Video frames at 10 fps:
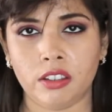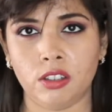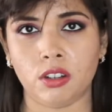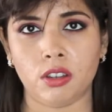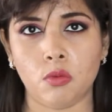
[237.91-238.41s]

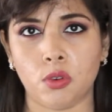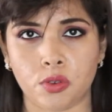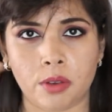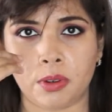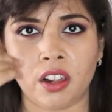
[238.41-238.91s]
You know, you want
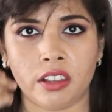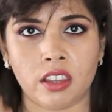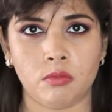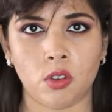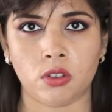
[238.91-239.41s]
to apply
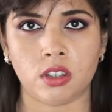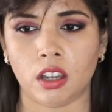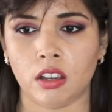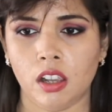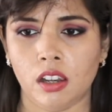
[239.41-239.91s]
them, not
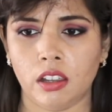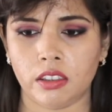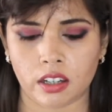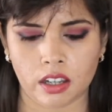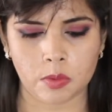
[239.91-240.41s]
uh, learn
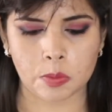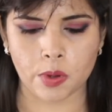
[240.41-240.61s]
their names